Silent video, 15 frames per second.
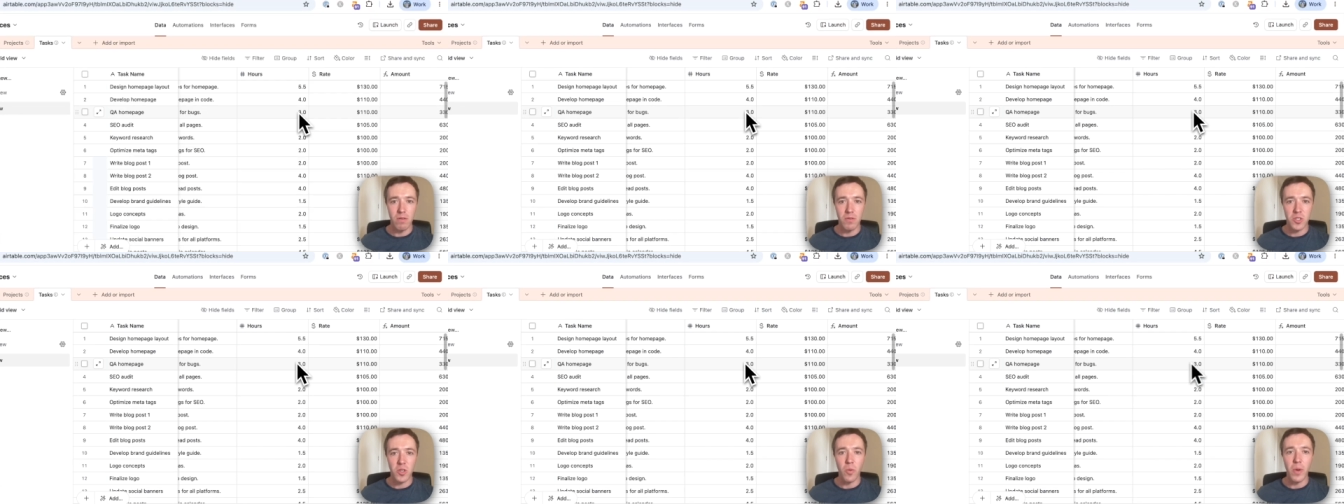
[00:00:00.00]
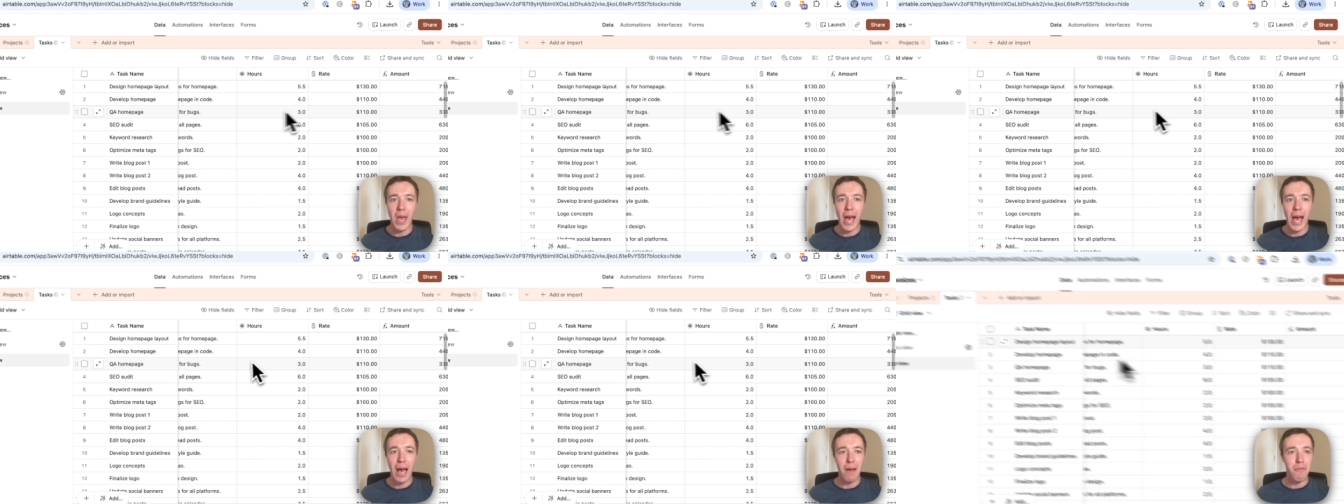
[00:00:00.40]
So we
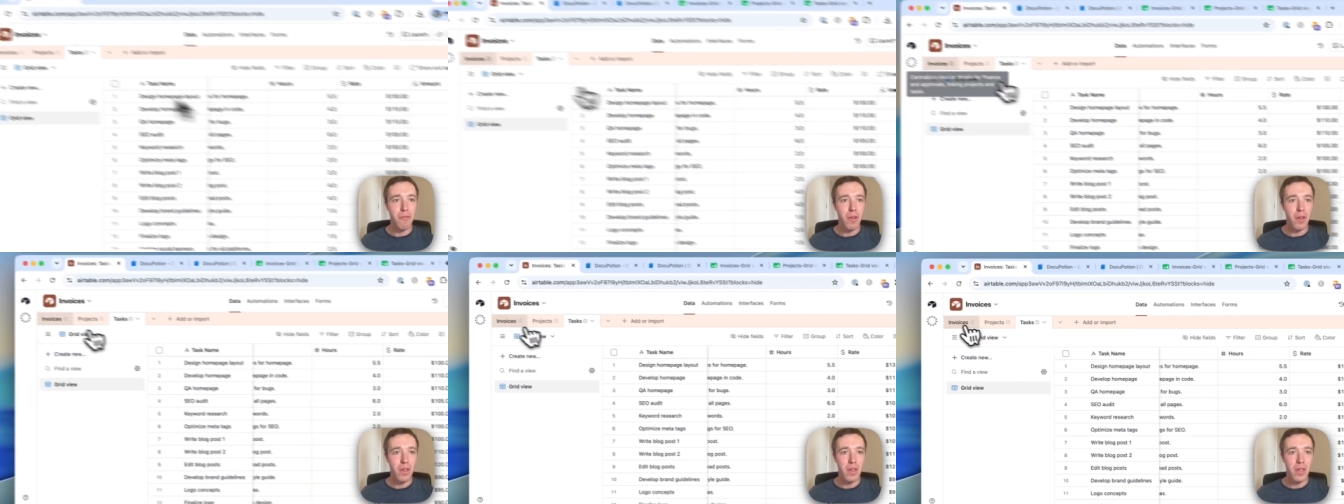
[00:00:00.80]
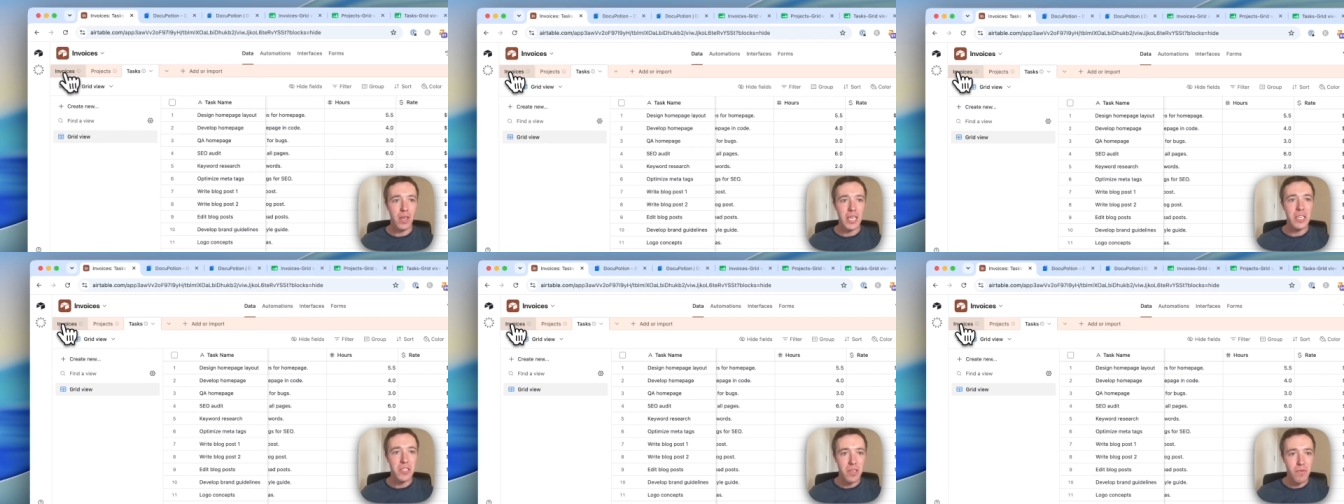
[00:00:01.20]
have
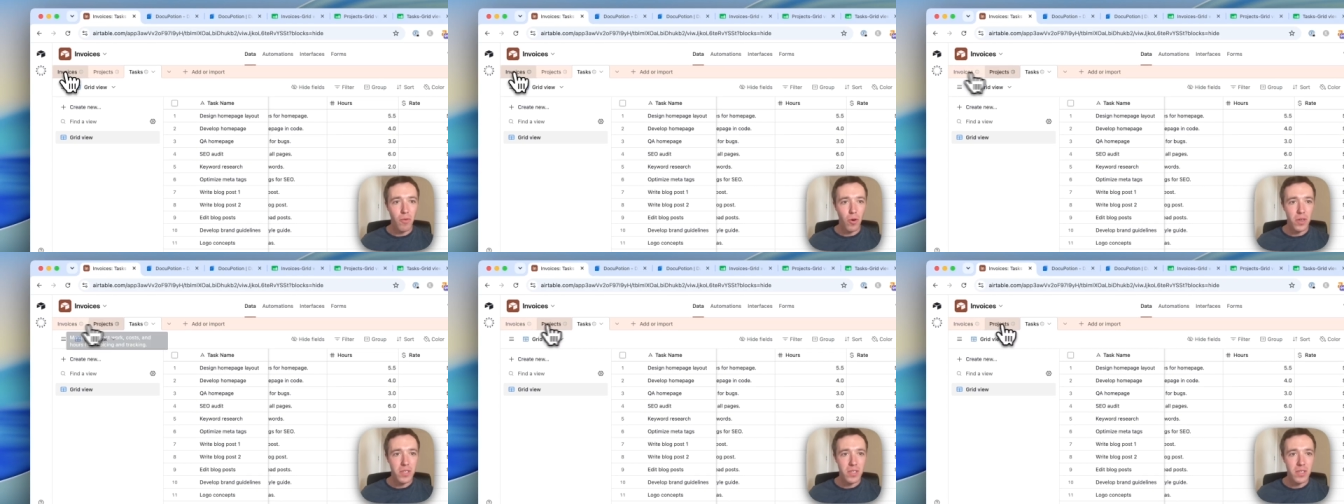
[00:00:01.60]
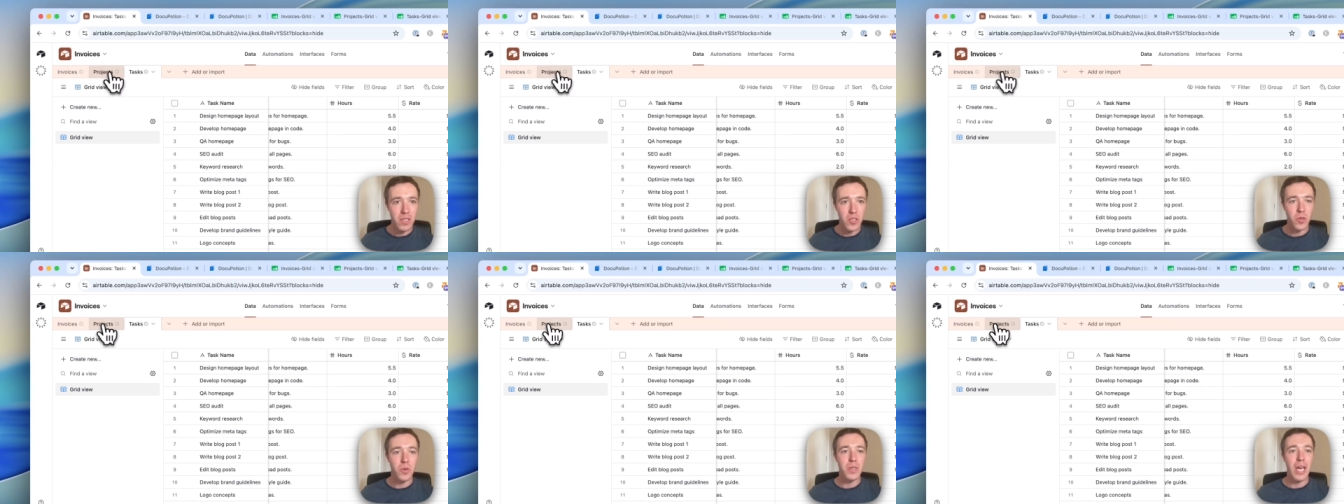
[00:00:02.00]
each invoice
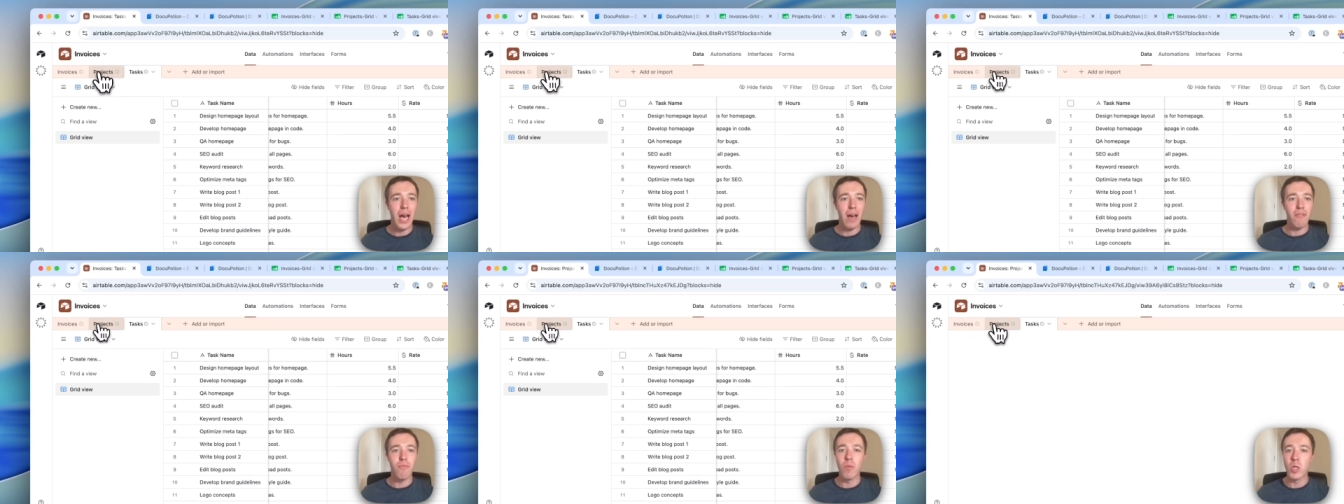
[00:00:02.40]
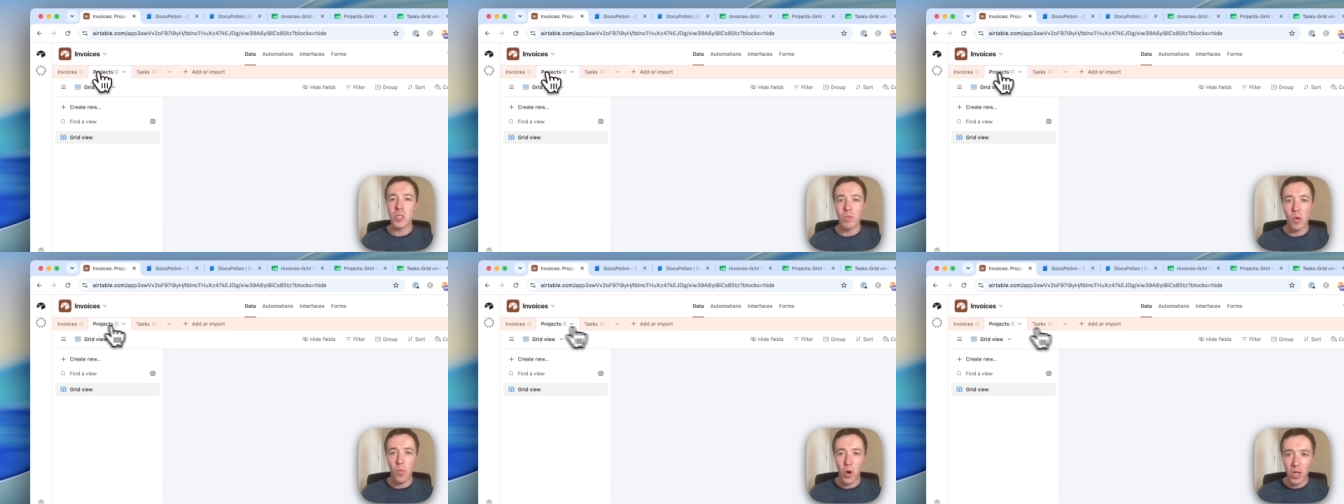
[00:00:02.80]
is going to have
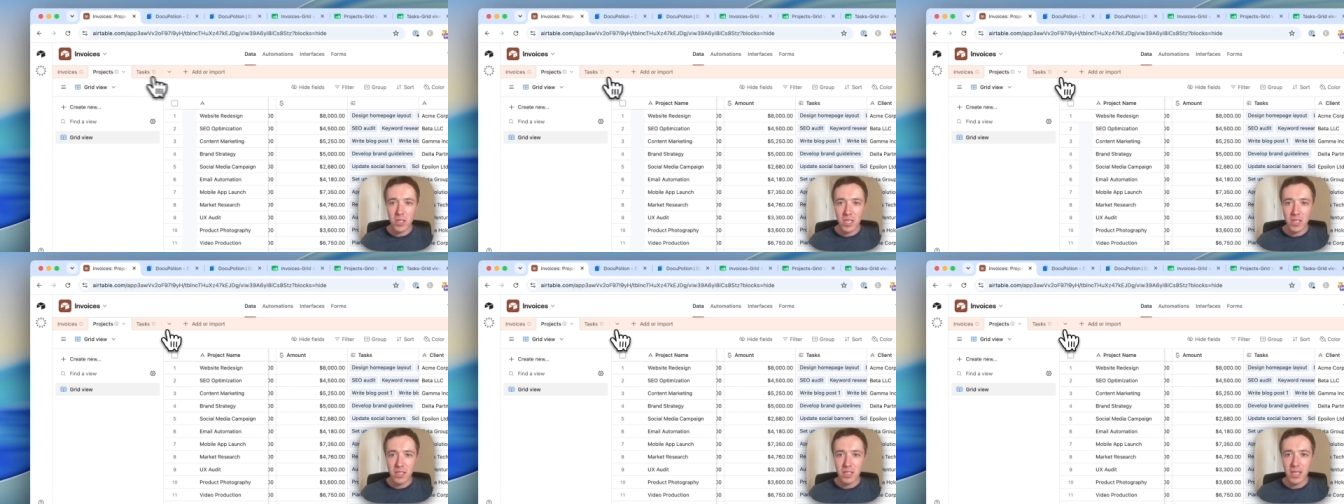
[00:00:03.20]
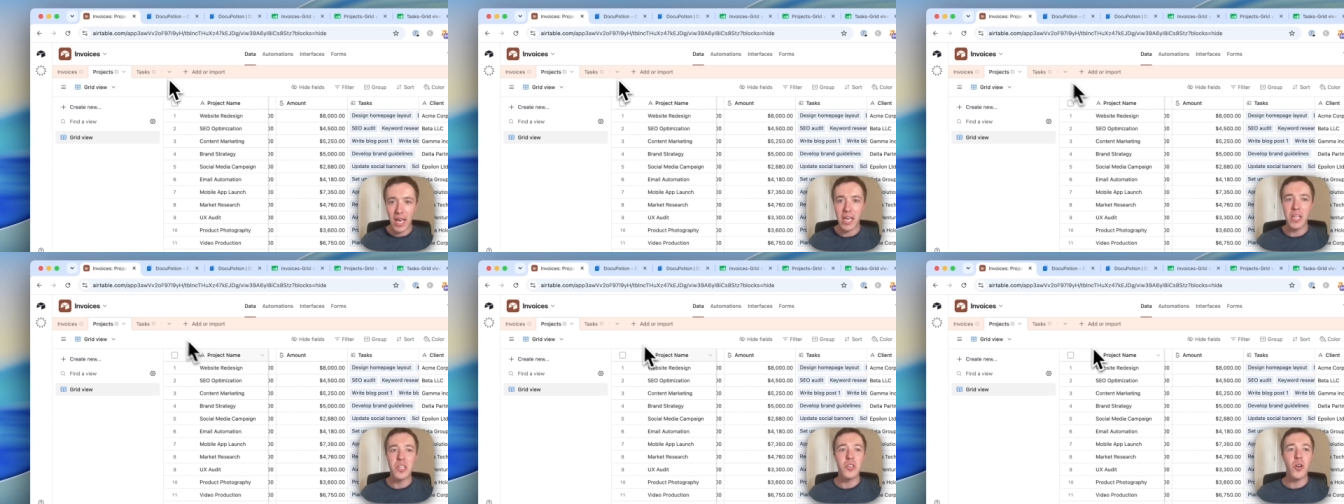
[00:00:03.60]
multiple projects,
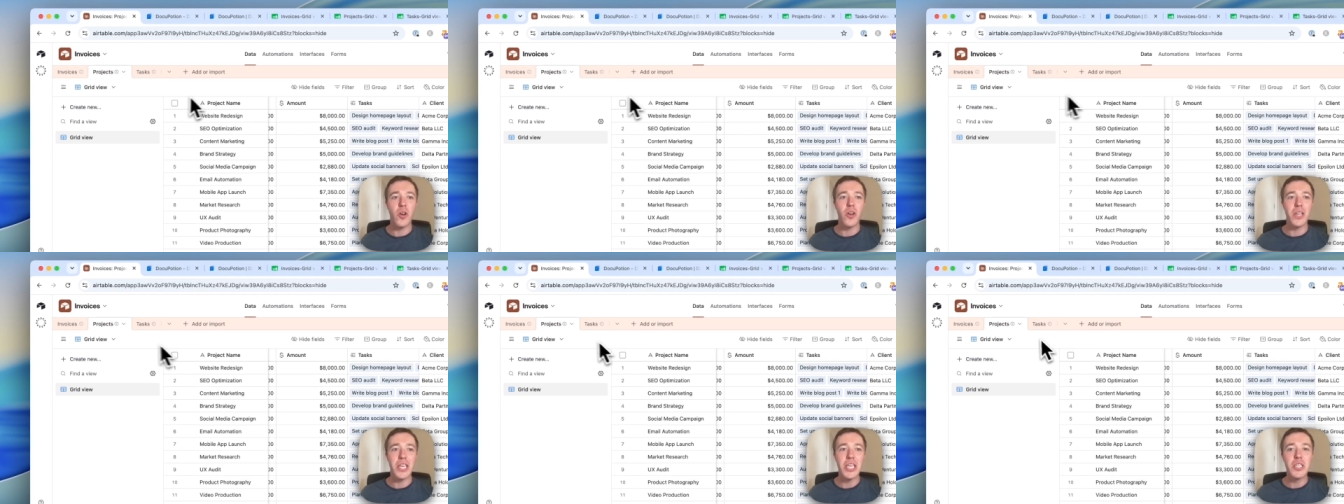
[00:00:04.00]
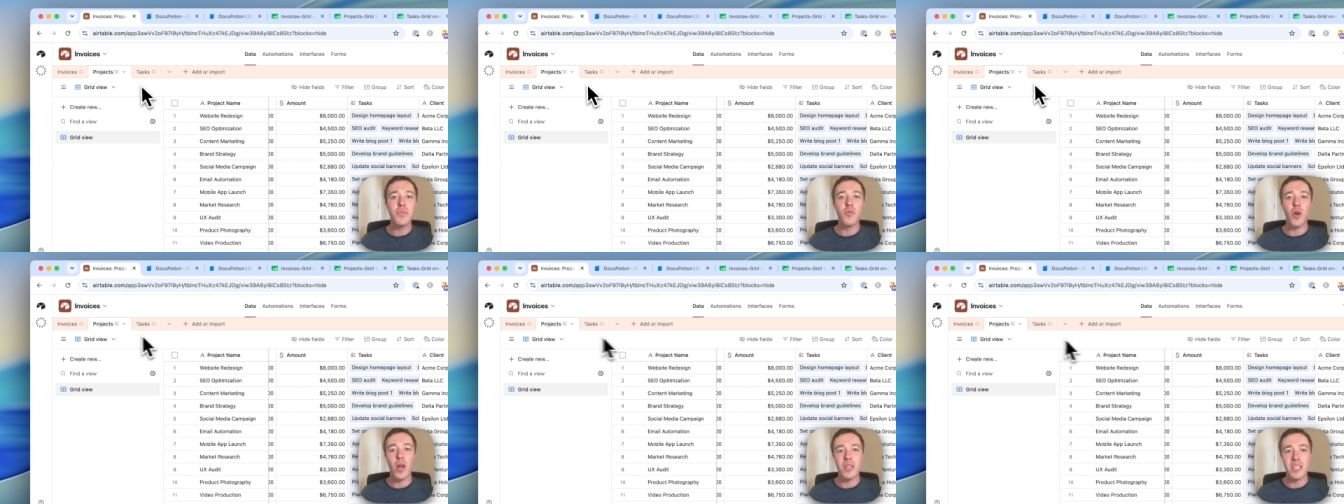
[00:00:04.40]
and in turn,
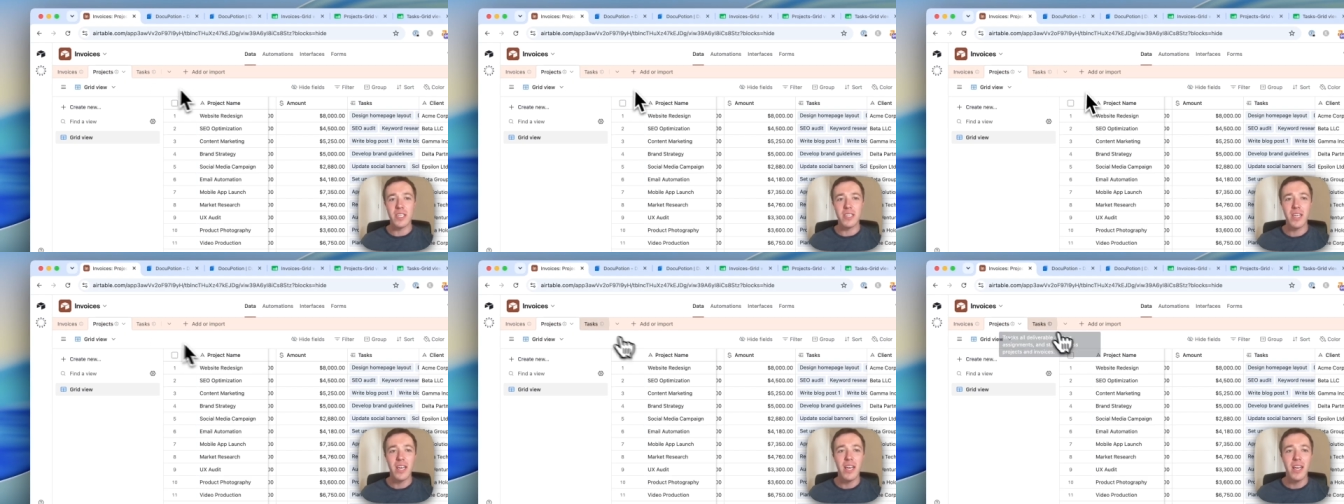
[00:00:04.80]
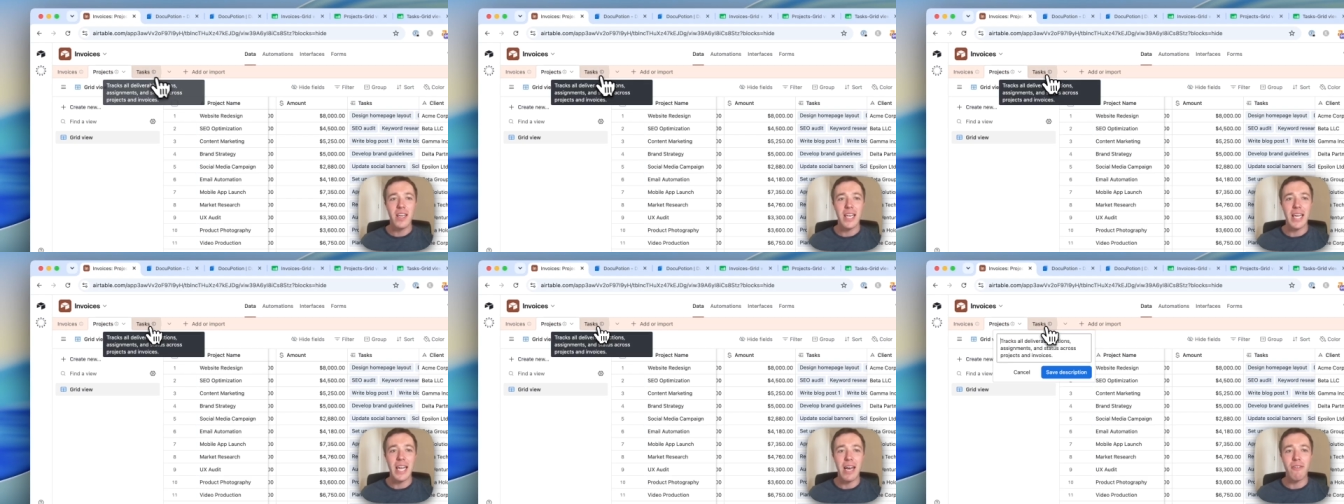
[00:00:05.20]
each project
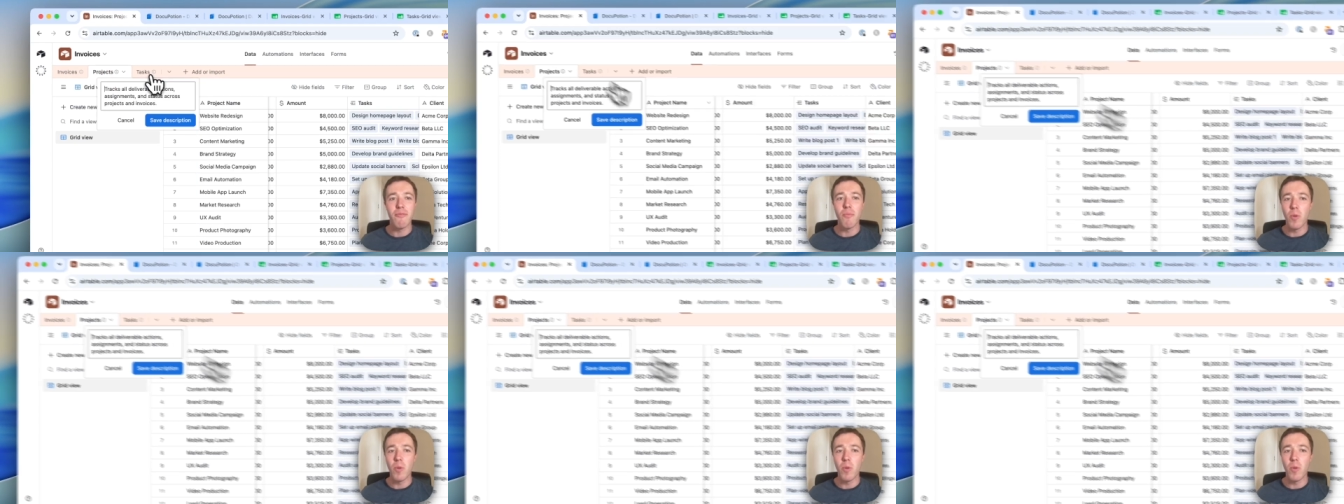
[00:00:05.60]
can have